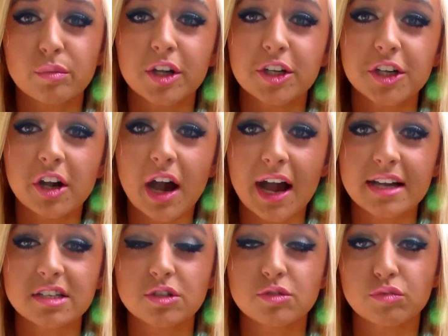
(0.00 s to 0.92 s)
So under your
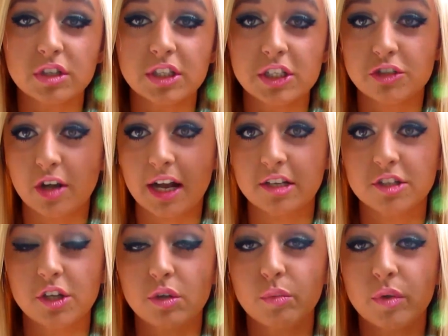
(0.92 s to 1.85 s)
eyes is really dry,
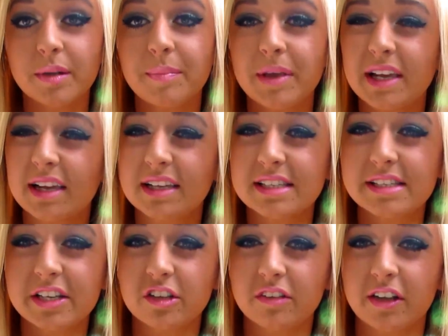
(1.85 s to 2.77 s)
so you want to pick a
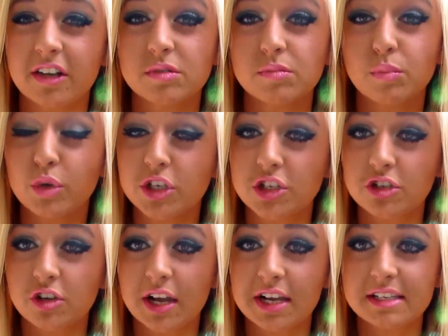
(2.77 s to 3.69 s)
concealer that is
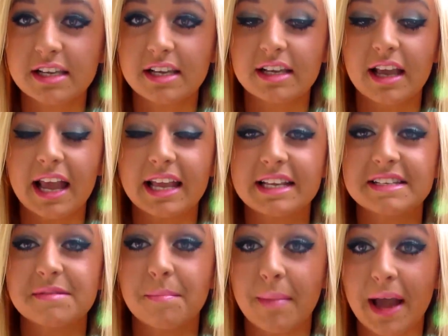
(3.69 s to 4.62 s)
moisturizing and
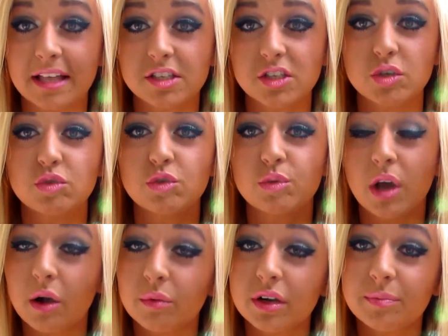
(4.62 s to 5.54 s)
is matte. You do
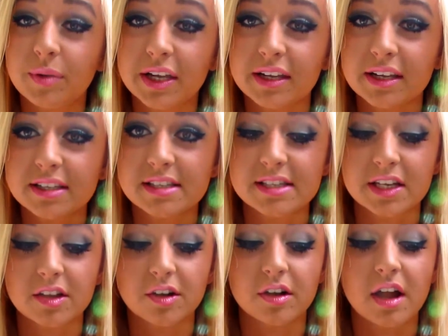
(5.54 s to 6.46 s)
not want to pick a
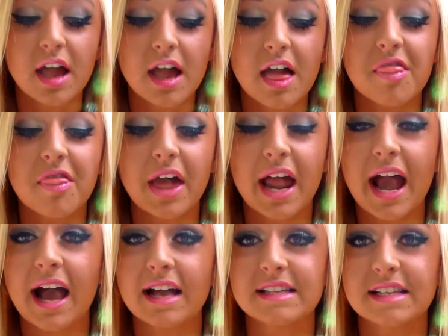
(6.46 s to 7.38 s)
concealer that
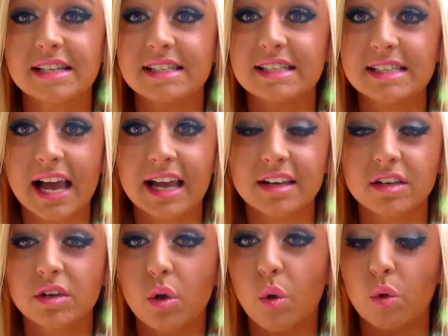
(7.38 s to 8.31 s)
has a
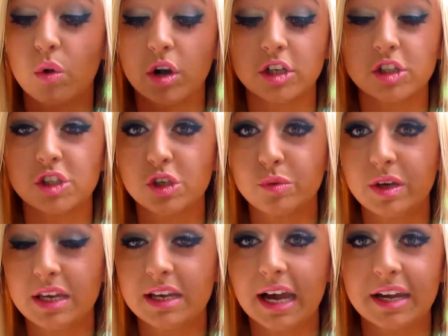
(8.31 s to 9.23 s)
satin or
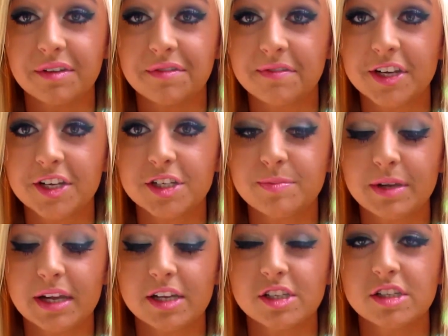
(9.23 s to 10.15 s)
dewy kind of finish,
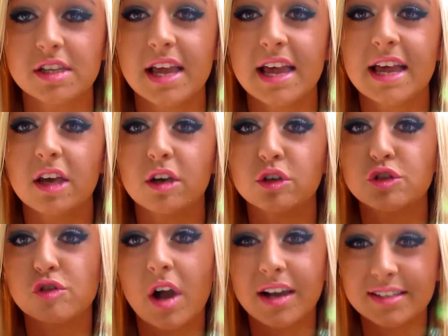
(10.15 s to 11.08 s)
because it'll
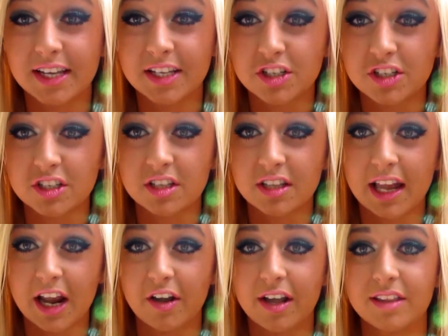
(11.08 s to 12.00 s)
draw attention to
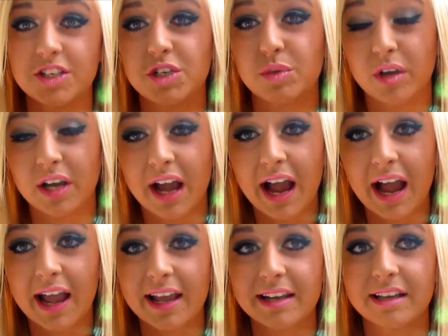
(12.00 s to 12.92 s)
the area that you want to
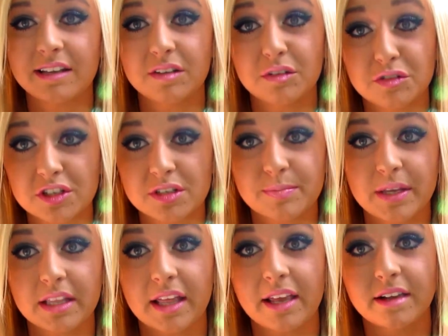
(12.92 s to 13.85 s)
hide and it'll just
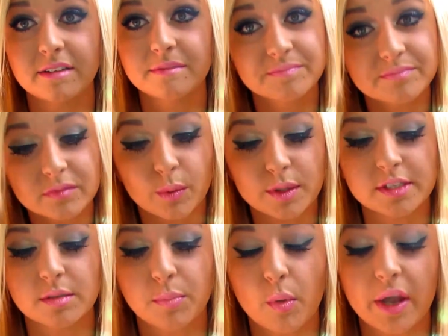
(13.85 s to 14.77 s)
be like, what's
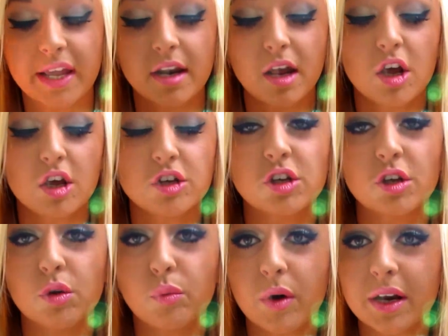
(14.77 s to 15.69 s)
the point? So
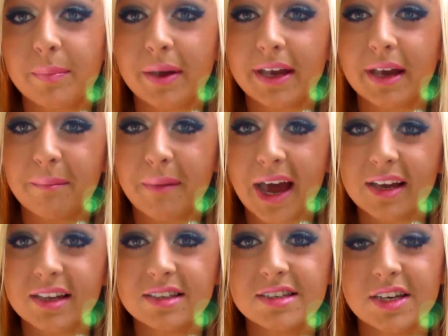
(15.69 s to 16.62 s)
you want to pick a
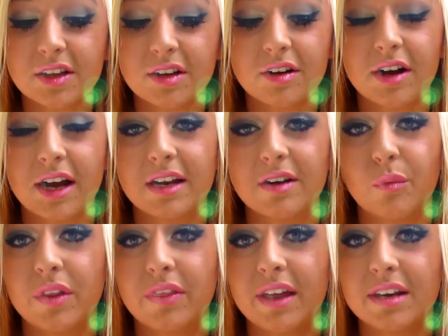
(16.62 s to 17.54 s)
matte concealer and
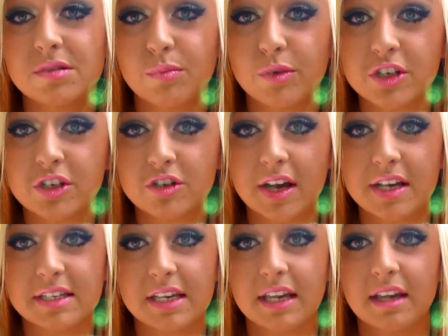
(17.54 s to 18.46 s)
one that is
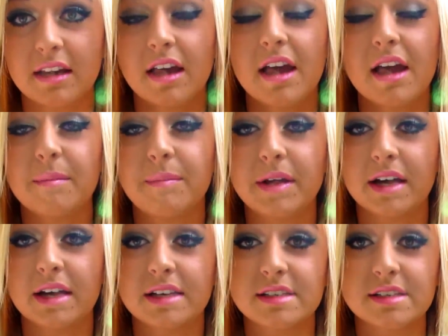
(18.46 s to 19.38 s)
moisturizing,
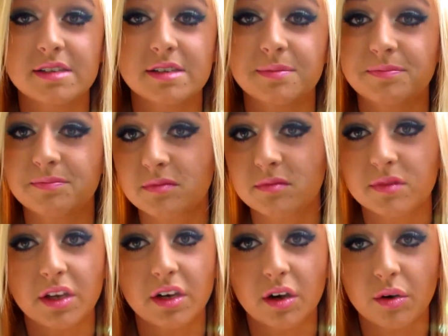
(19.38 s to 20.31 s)
because
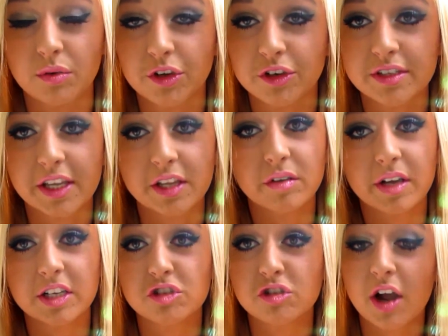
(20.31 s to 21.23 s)
you know your skin will
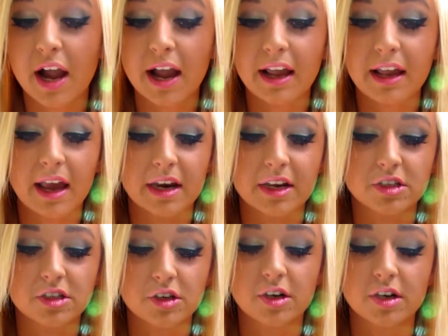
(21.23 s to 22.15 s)
get dry and it
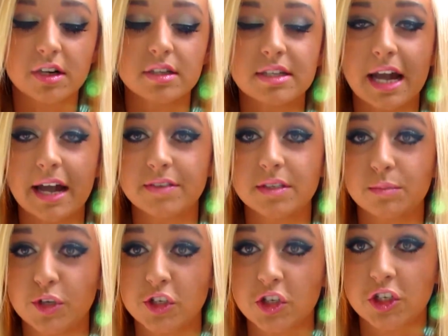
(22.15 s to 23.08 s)
is good to have some
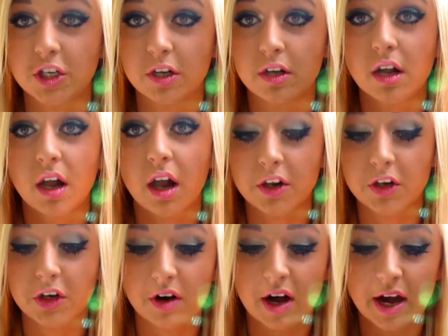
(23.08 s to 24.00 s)
moisture under your